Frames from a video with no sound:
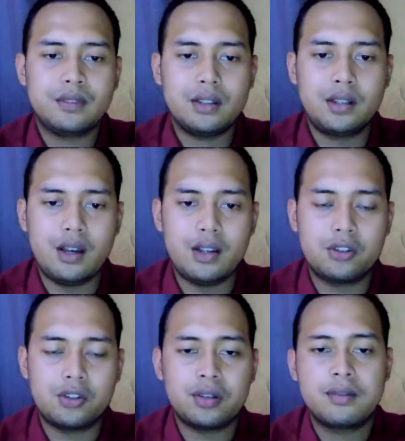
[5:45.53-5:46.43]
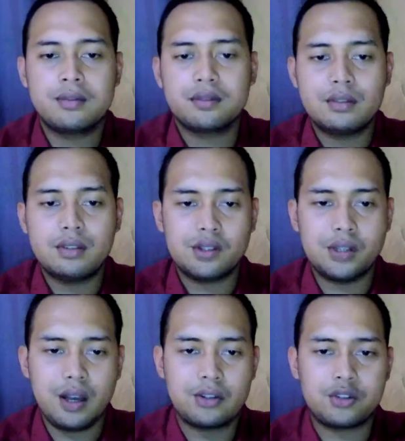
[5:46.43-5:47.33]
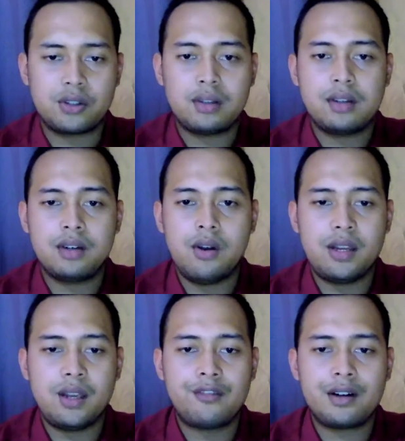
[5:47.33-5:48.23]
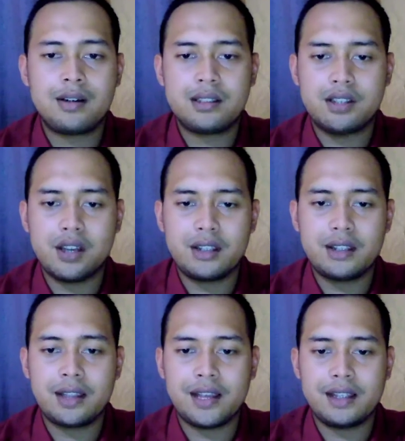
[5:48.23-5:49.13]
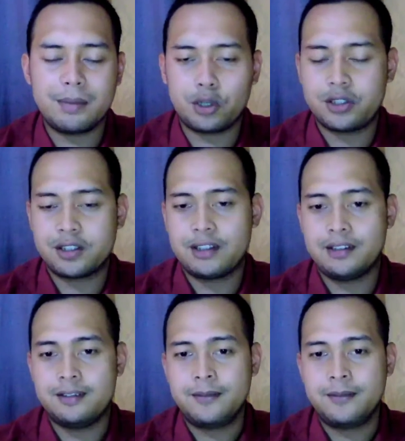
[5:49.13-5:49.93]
Judge, judge. Don't ever judge a lazy person.